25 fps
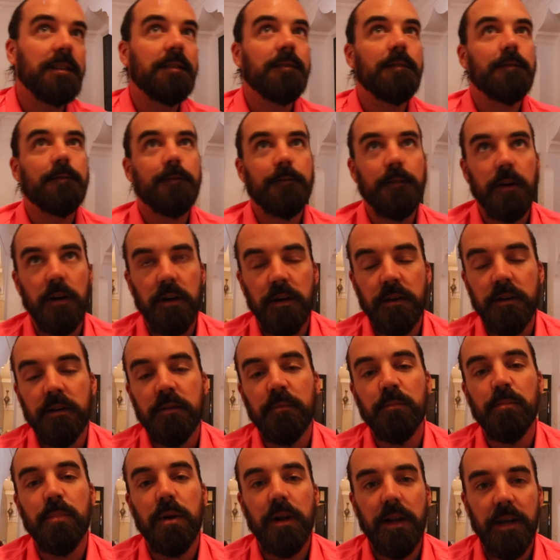
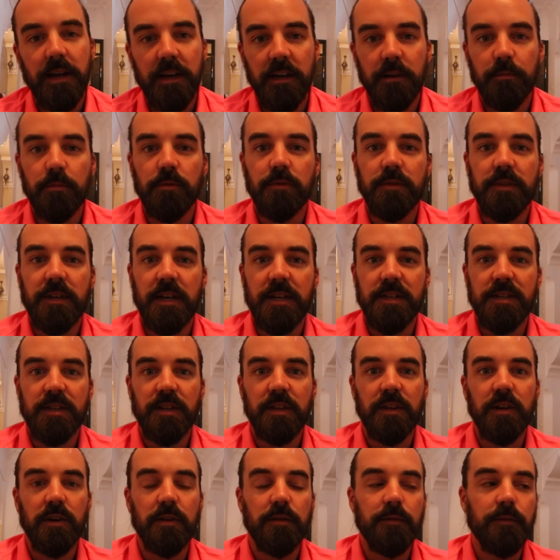fun, playable test of
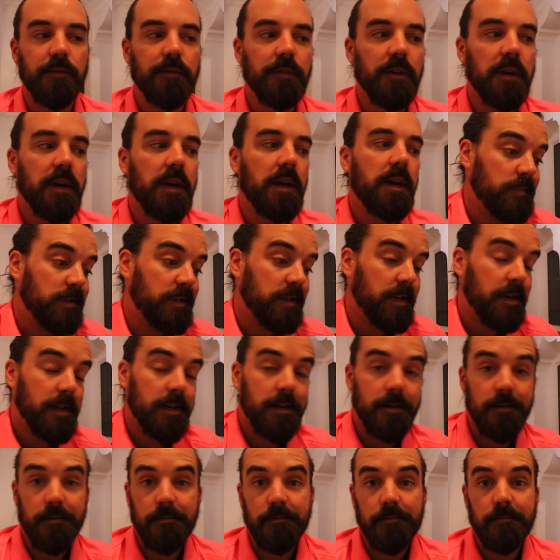golf. So
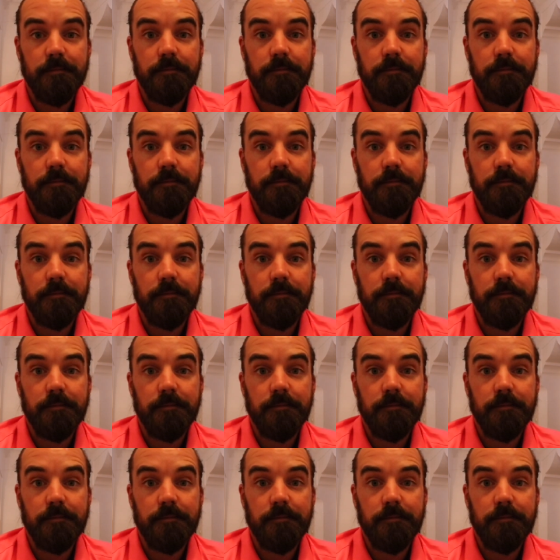yeah.